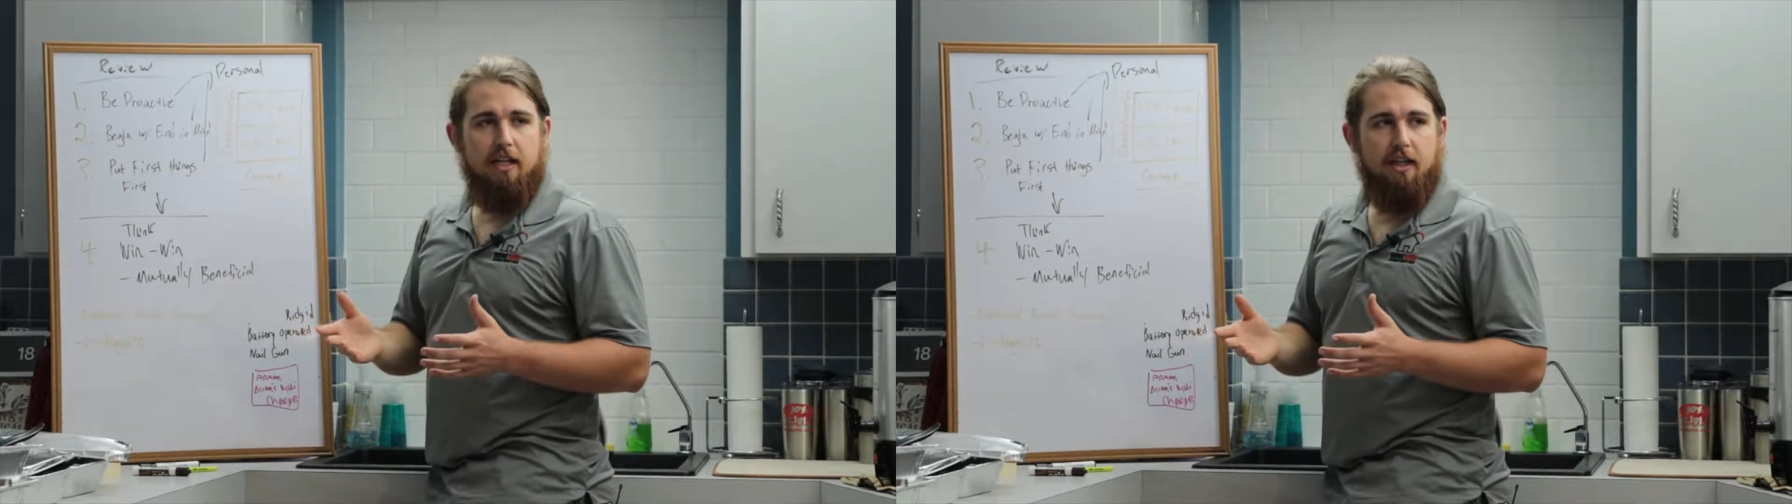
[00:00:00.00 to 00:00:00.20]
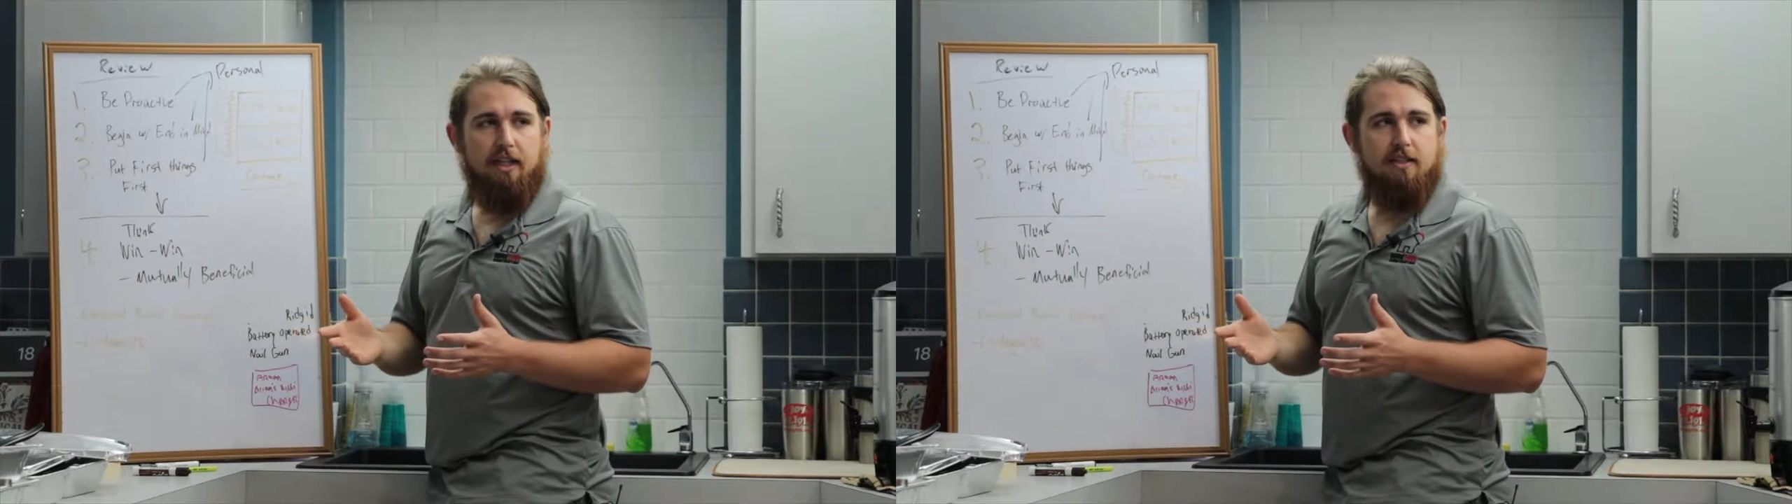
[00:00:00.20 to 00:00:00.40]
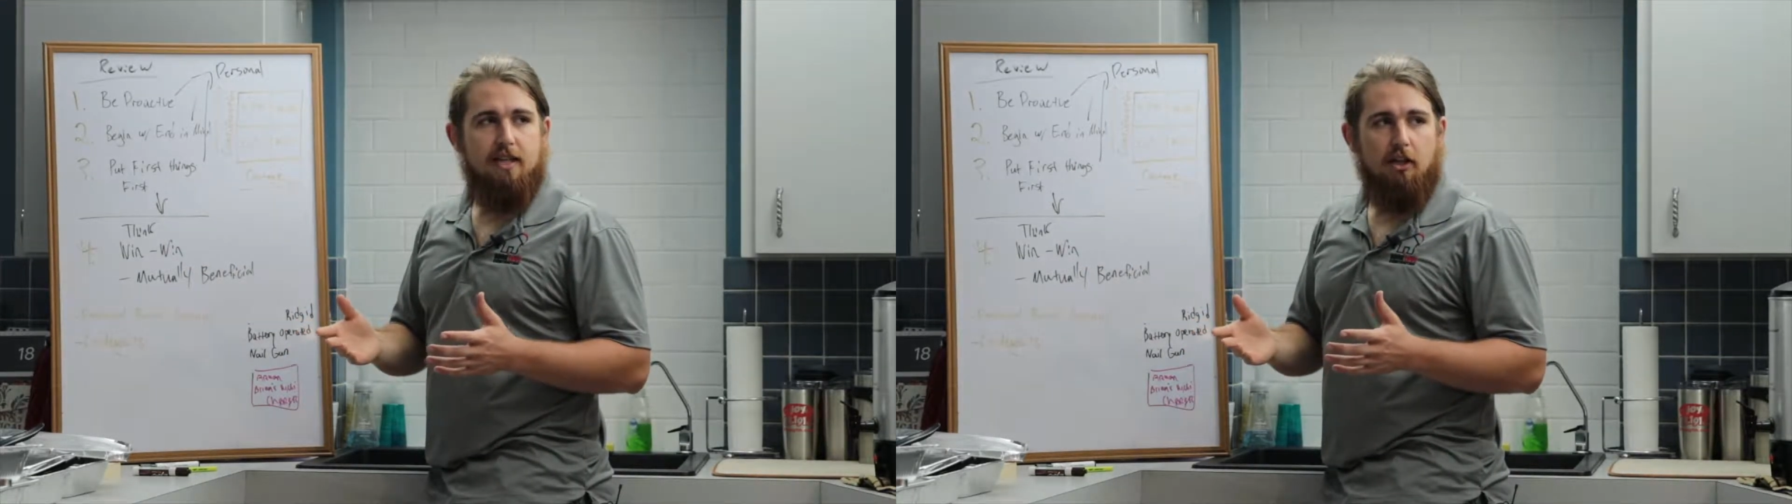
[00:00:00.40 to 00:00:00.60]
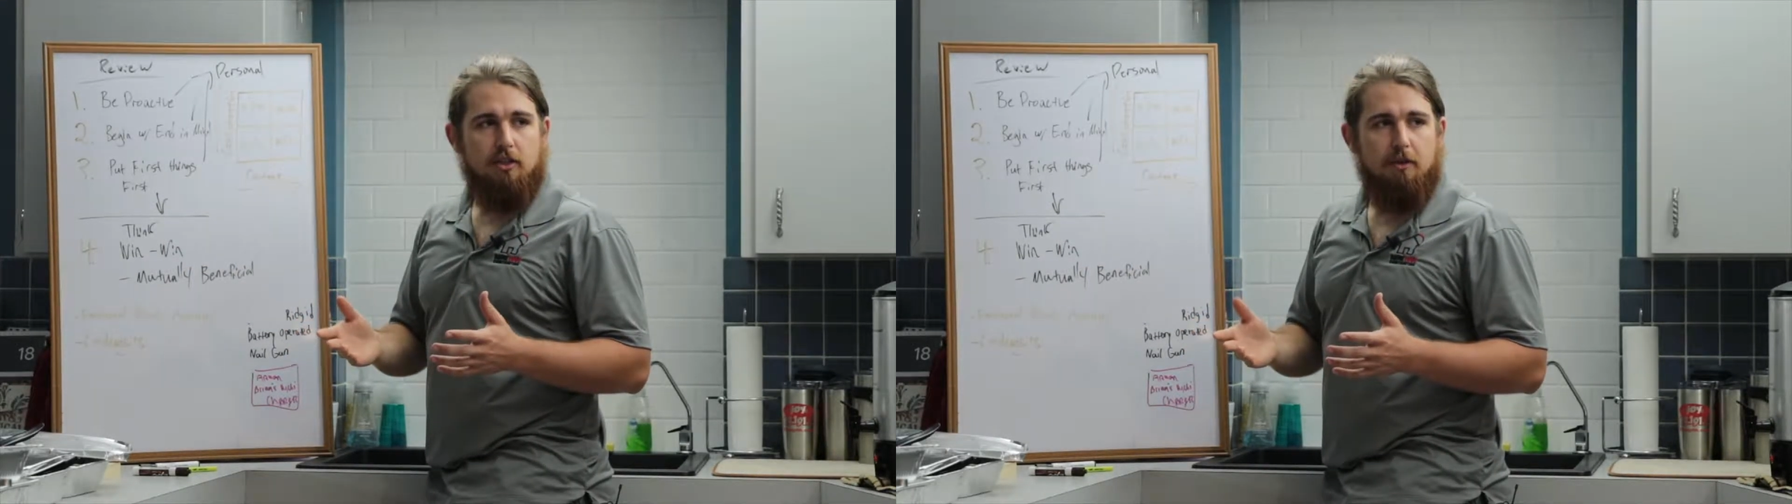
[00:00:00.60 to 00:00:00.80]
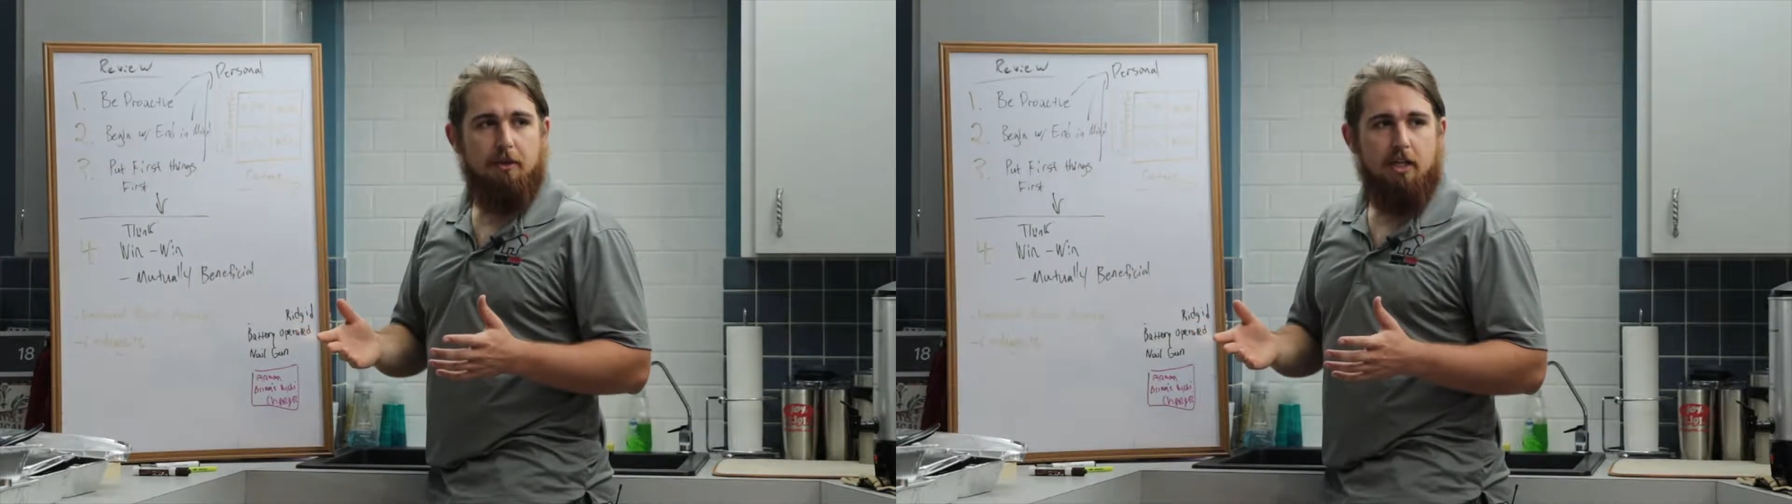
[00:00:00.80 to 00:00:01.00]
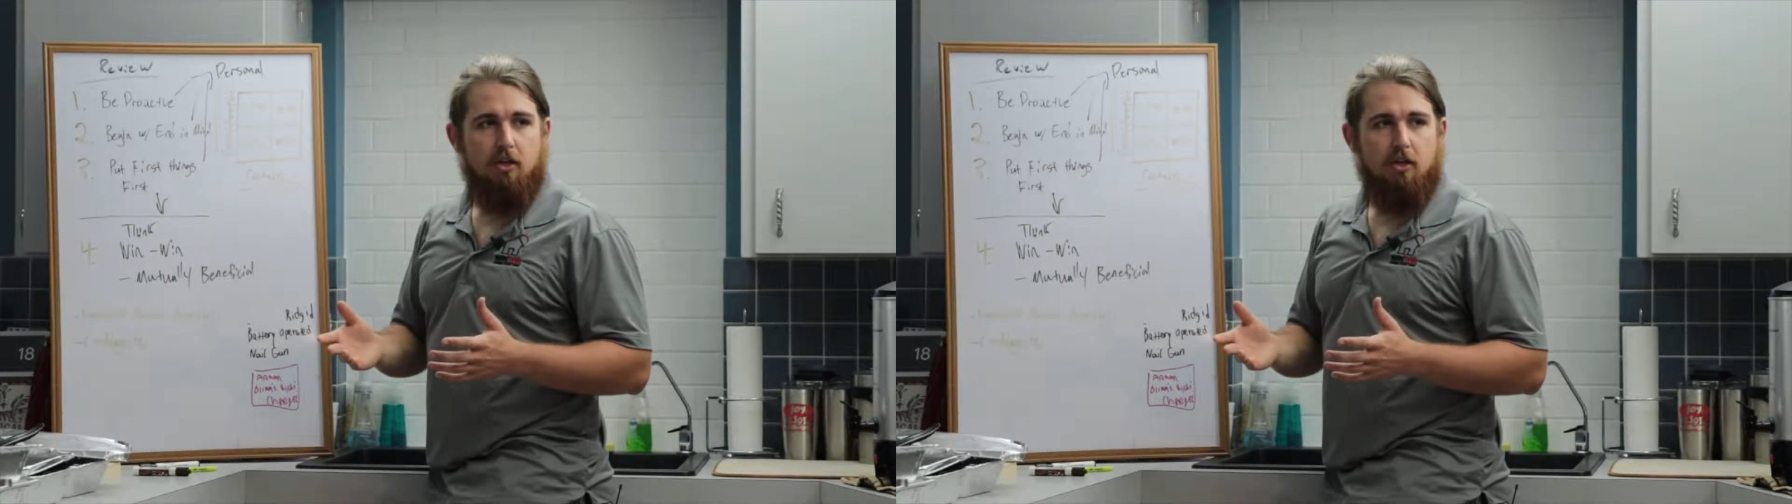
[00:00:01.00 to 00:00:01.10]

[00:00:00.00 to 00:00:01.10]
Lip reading: and like selling somebody